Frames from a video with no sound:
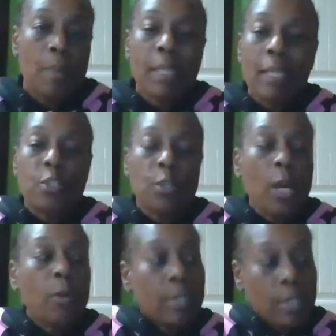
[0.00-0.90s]
because you
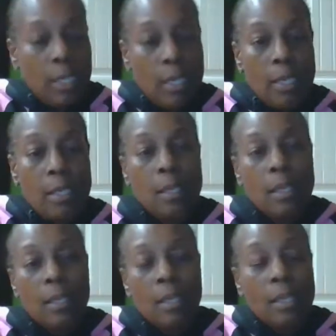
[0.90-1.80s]
don't see
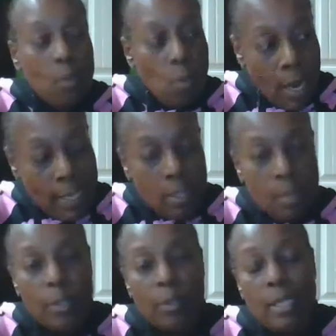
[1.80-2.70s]
in the white
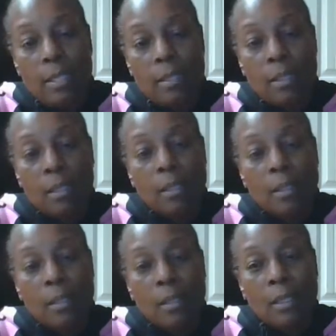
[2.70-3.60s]
communities,
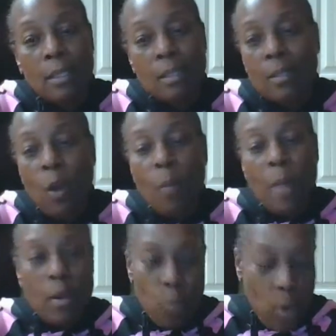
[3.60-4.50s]
no
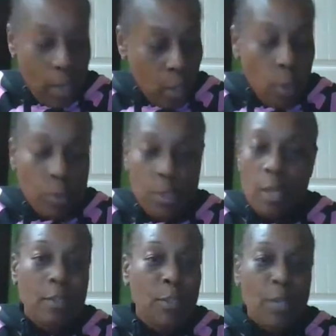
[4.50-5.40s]
matter what goes
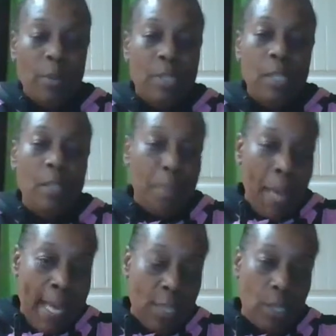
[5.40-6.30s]
on, you don't see the
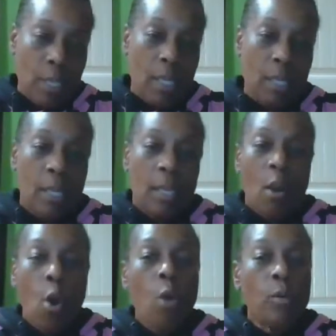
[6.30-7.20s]
bashing and,
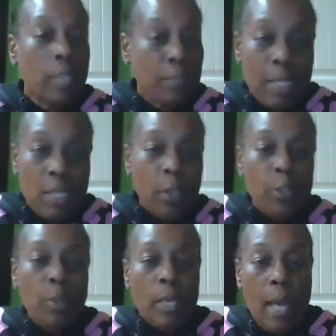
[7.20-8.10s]
oh, let me tell
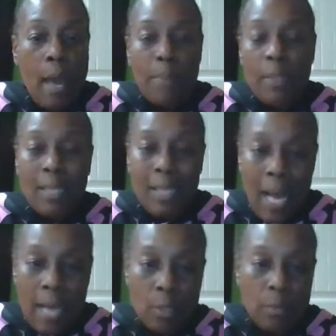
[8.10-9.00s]
you what happened, the
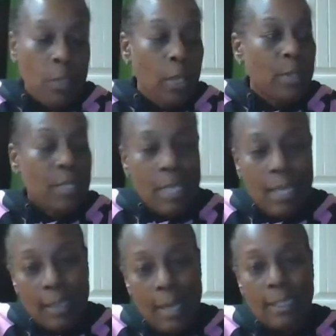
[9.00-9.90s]
gossip. You don't see
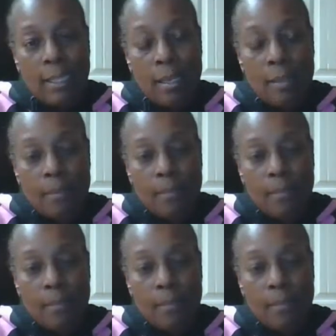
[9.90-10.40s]
it like that.